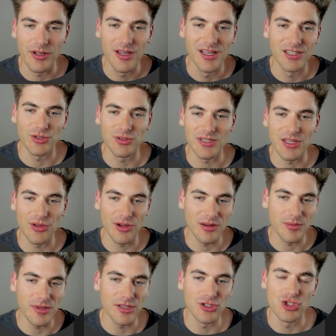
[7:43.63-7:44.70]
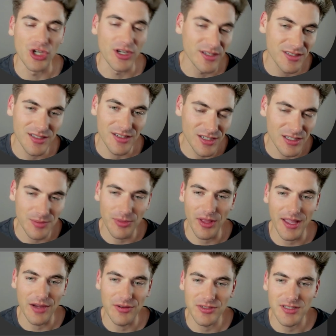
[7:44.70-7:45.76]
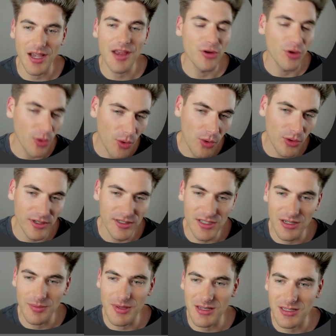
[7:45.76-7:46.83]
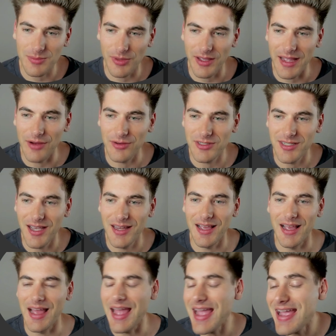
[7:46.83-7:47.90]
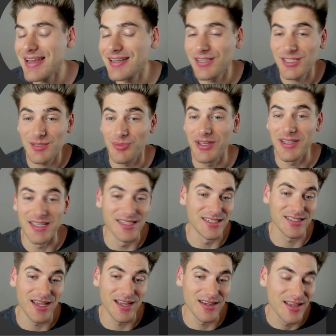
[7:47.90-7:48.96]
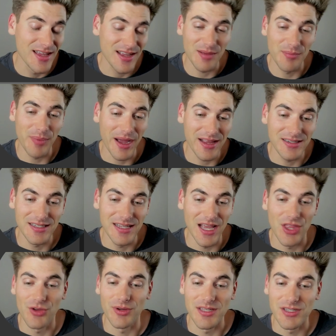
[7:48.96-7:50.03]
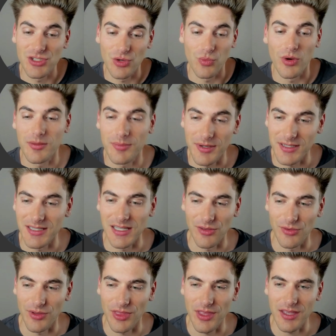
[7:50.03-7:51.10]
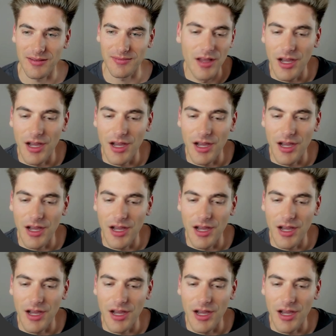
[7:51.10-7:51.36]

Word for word: So it's either going to be just display outside or it's going to be display outside and display inside combined together into one particular thing.